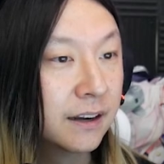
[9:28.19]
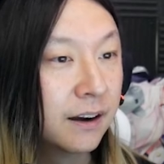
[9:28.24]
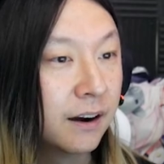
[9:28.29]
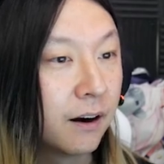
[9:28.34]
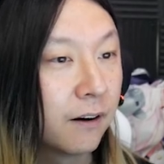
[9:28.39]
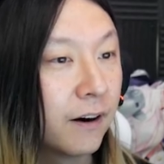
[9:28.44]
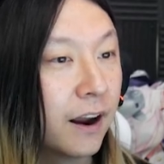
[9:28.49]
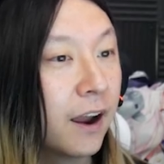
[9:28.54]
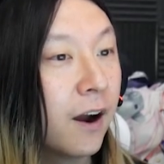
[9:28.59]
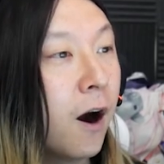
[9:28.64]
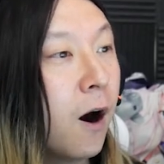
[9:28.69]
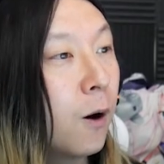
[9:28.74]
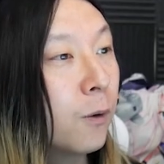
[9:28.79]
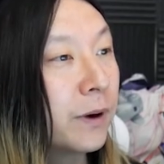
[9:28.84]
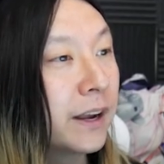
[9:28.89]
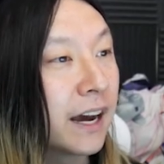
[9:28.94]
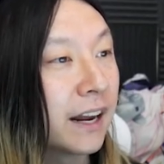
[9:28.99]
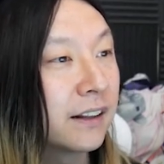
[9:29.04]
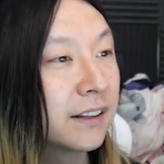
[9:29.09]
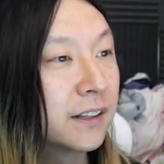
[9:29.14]
All right. Oh,
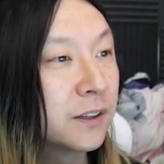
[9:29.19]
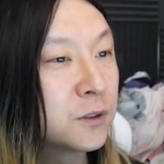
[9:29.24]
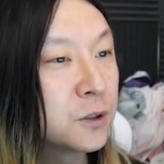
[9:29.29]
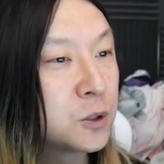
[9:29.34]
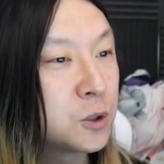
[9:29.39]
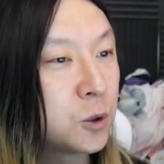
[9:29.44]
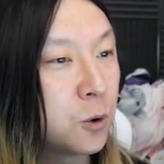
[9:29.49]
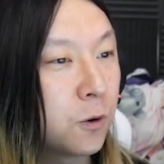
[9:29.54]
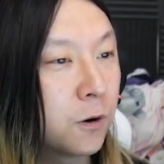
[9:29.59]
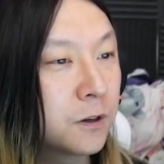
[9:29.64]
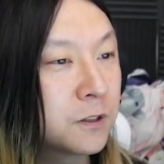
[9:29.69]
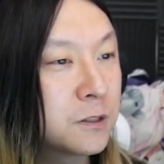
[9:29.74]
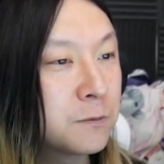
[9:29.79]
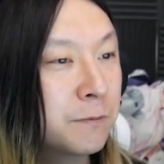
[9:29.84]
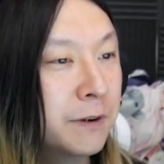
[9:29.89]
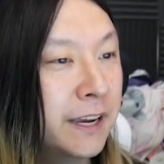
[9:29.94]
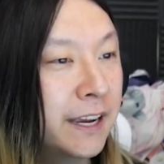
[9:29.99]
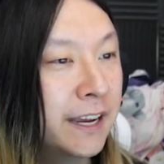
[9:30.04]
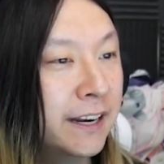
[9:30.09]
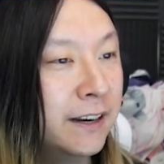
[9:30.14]
we got a little
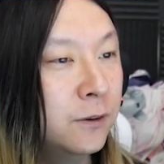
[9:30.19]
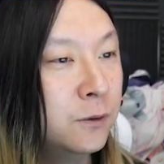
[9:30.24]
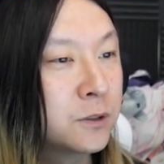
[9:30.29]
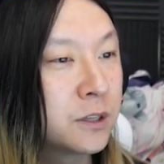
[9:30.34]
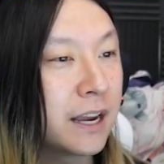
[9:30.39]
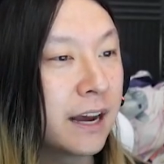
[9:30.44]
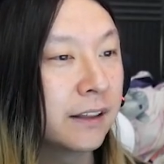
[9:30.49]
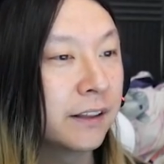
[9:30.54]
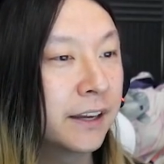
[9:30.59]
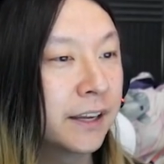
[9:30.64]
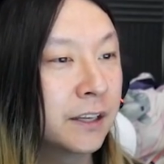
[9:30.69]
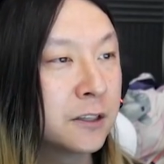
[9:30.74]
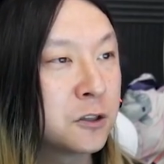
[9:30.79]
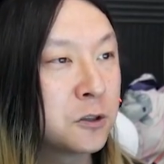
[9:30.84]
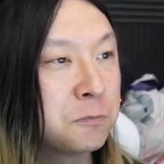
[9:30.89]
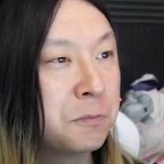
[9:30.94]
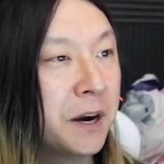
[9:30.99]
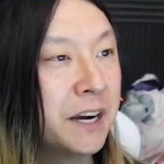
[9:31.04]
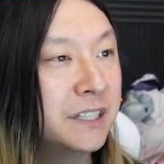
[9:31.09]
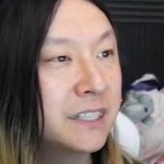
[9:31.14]
swordsman who's got like a
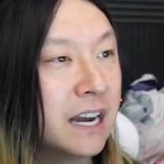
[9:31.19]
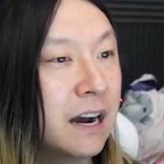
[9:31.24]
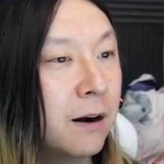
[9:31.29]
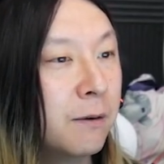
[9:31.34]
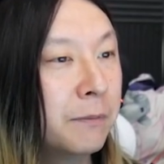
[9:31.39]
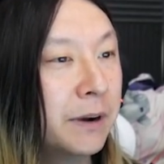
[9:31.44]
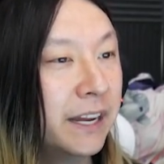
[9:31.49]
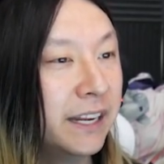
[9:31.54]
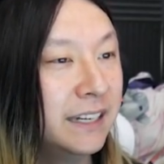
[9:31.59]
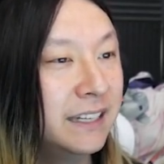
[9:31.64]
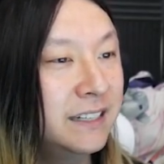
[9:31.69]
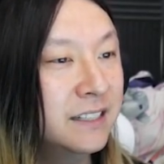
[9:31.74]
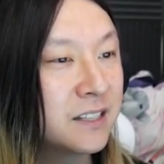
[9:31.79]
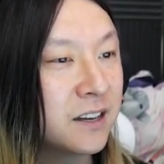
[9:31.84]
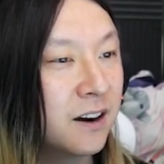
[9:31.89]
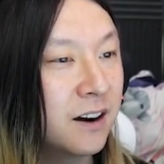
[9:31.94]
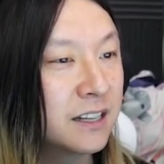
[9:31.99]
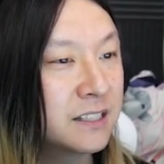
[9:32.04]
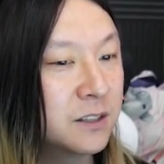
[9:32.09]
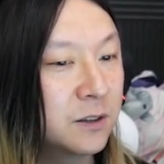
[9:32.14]
spiked helmet. He's
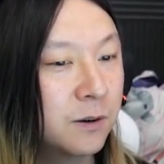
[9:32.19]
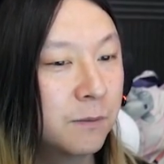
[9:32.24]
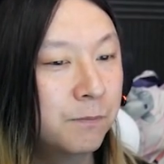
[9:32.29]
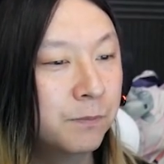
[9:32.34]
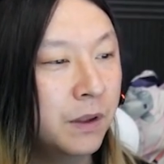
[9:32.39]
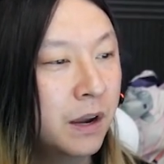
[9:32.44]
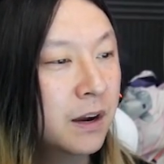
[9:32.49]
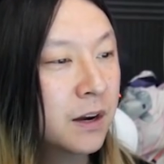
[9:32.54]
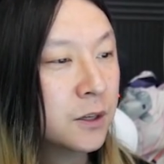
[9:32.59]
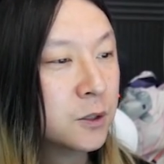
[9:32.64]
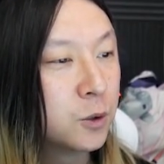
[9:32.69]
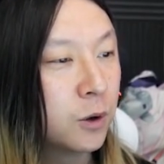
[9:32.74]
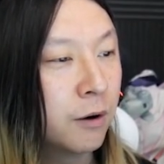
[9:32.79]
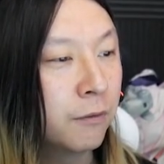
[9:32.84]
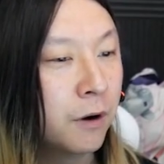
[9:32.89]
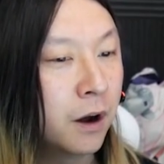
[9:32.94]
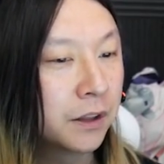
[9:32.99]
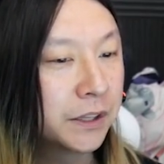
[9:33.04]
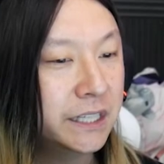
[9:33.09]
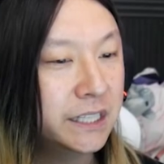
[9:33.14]
awesome. So we have
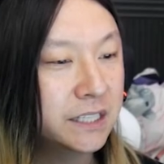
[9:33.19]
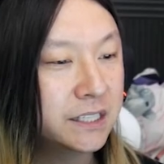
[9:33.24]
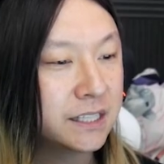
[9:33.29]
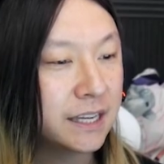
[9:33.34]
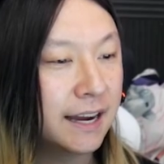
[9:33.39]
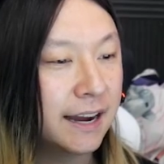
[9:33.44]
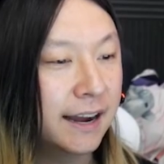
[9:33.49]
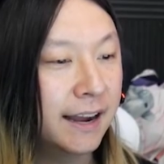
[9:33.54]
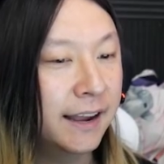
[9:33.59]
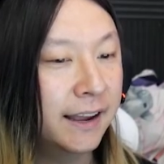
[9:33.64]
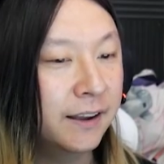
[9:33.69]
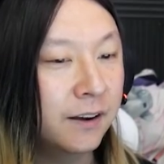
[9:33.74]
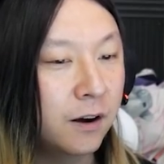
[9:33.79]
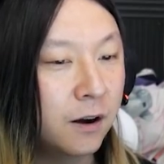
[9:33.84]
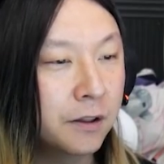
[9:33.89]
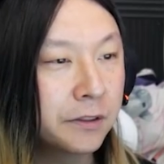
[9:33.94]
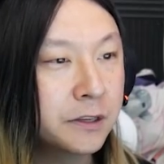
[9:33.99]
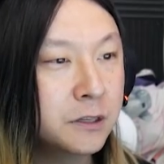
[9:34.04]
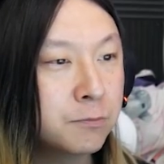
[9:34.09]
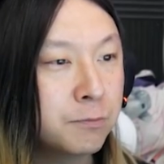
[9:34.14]

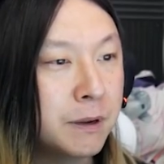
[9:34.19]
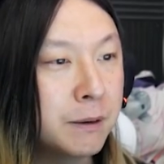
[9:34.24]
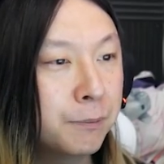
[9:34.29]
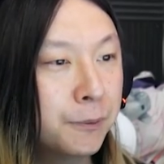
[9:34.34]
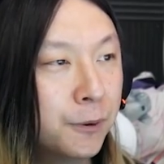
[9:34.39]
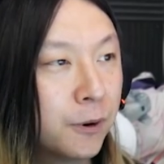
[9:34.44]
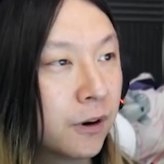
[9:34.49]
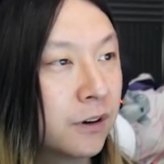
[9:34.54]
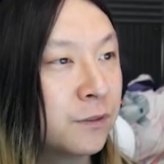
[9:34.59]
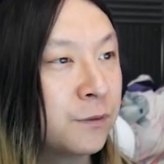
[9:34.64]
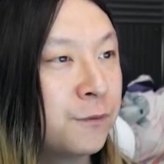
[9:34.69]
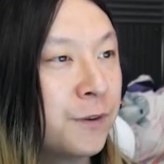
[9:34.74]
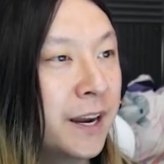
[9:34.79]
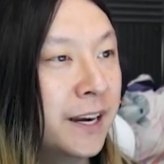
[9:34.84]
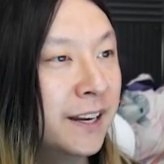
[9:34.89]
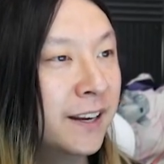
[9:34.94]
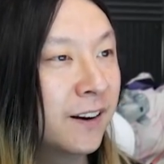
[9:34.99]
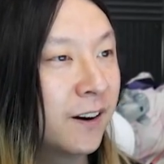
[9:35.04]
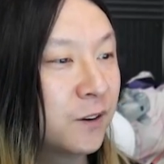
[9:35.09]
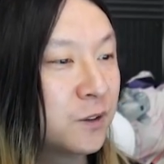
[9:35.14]
all these people who are
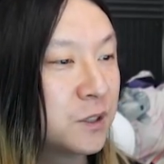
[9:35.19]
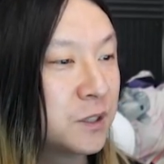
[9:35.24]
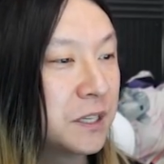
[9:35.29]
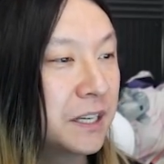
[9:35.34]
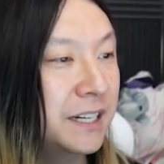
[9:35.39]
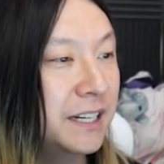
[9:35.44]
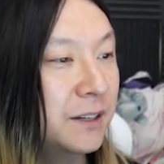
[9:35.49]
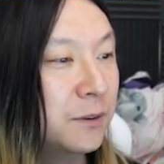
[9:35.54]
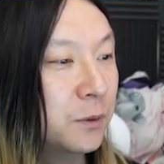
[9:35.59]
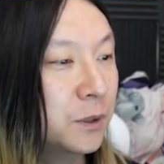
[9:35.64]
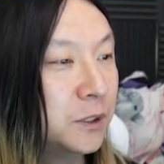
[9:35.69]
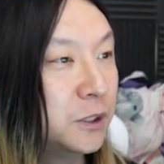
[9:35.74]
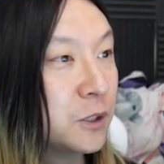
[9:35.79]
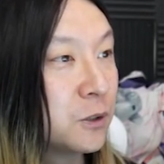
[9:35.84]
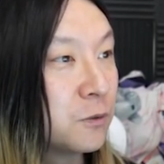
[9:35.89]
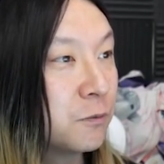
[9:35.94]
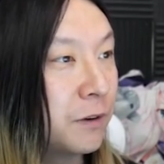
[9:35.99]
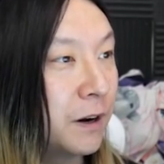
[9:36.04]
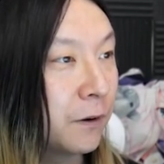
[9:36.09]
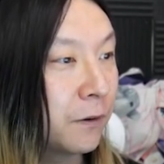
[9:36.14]
defending our city, which
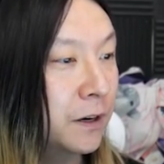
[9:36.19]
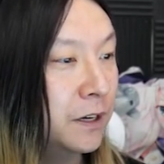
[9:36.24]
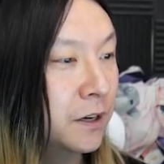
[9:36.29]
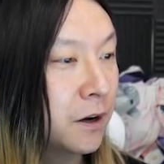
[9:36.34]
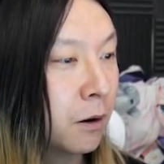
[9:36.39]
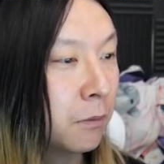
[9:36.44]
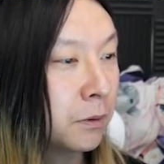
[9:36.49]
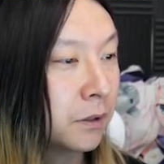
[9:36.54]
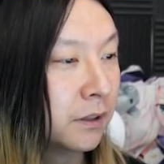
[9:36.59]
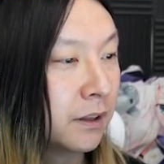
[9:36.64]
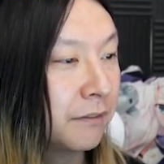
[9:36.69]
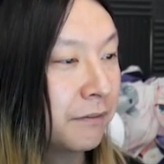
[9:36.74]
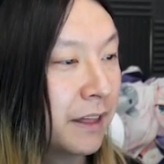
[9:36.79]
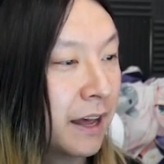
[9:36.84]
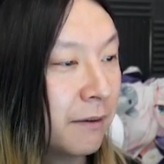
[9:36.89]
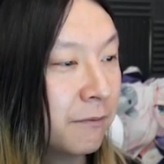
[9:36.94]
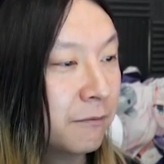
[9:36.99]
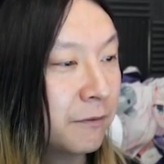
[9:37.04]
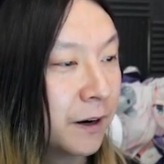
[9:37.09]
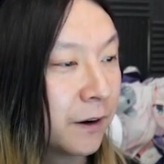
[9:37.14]
is very noble of
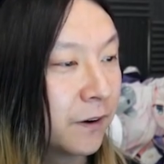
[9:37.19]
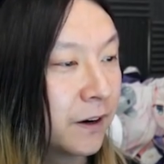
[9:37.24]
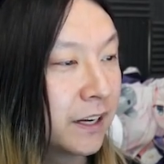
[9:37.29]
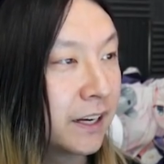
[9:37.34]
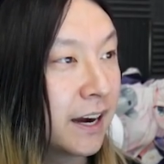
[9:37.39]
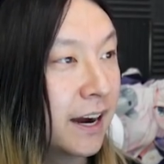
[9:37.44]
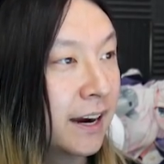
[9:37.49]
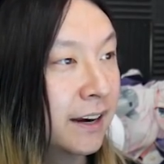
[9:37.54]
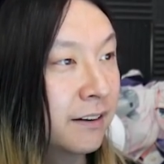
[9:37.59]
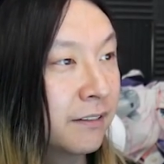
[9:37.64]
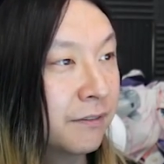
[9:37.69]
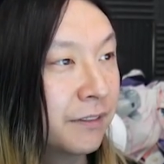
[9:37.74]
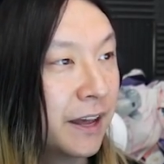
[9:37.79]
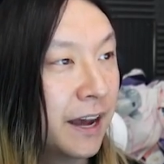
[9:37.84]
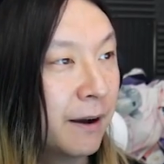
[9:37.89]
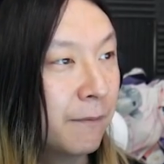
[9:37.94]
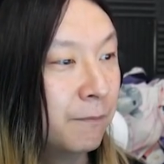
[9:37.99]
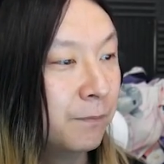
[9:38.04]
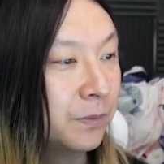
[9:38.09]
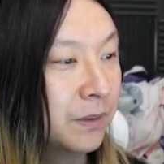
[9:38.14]
them, very kind of
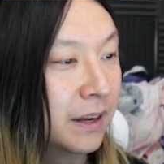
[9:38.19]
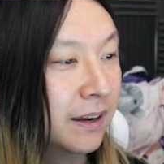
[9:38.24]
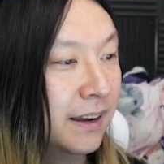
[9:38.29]
them.